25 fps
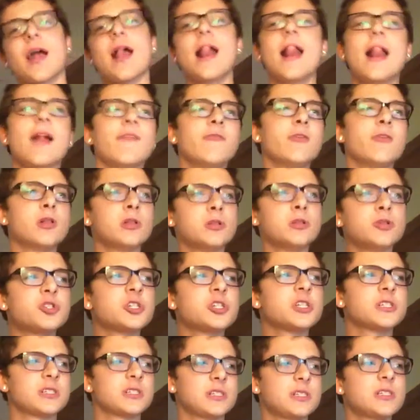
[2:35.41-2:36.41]

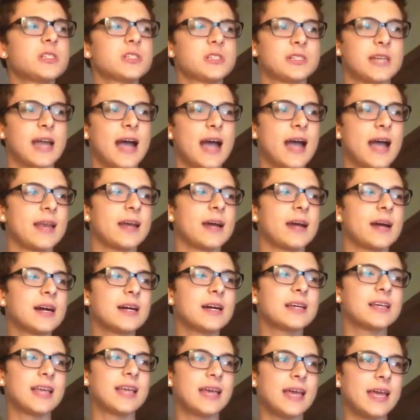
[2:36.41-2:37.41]
Evolution is not
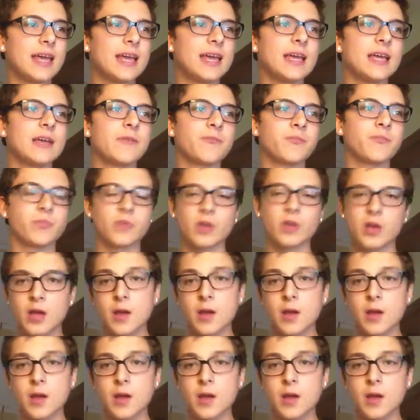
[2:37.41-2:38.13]
a game.